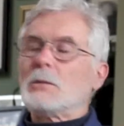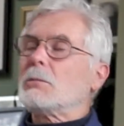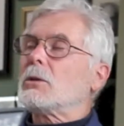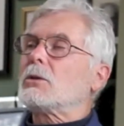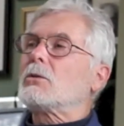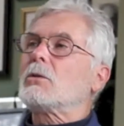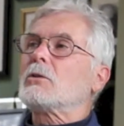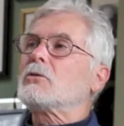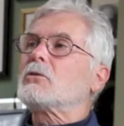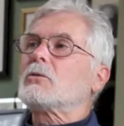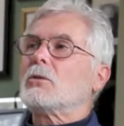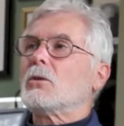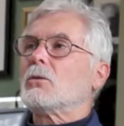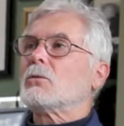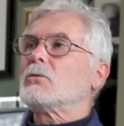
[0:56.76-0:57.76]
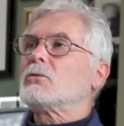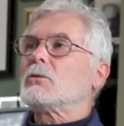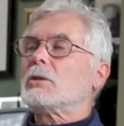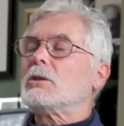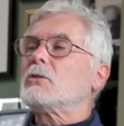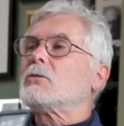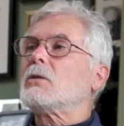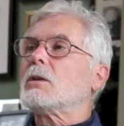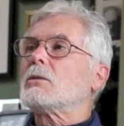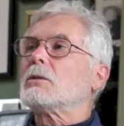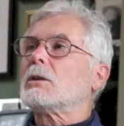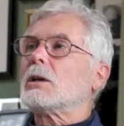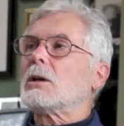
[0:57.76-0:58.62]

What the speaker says: But Chris knows. He's found it